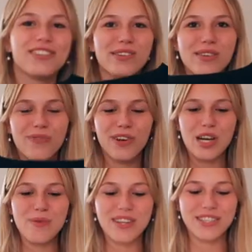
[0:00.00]
I totally
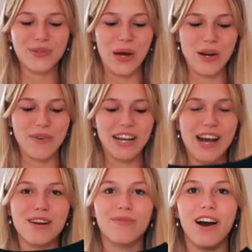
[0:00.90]
forgot about this sweater, but I
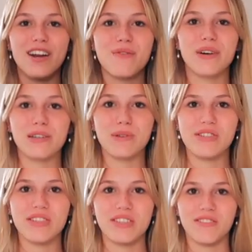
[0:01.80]
kind of bought it when it
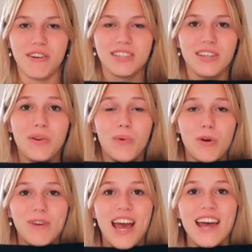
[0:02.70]
was just starting to get
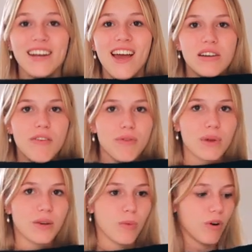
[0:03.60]
warm again. So never
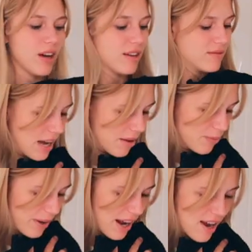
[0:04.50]
really wore it yet,
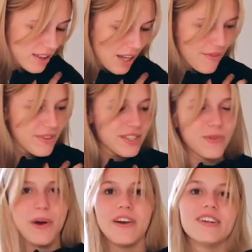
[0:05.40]
but I love this
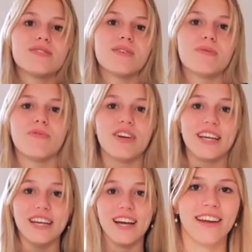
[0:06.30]
sweater. It's really pretty.